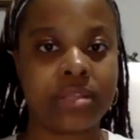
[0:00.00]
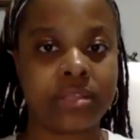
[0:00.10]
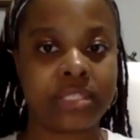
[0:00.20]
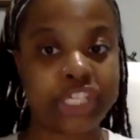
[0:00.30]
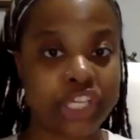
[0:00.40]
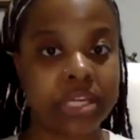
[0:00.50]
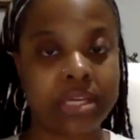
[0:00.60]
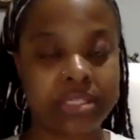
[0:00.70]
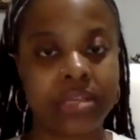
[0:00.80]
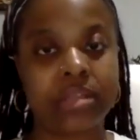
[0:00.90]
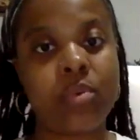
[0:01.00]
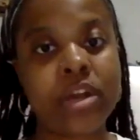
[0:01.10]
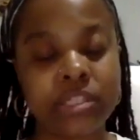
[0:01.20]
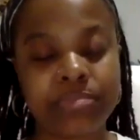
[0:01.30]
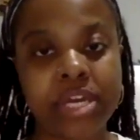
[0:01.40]
digit is in the
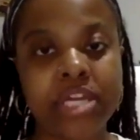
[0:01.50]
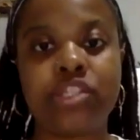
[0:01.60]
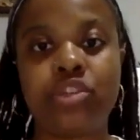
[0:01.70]
ones place,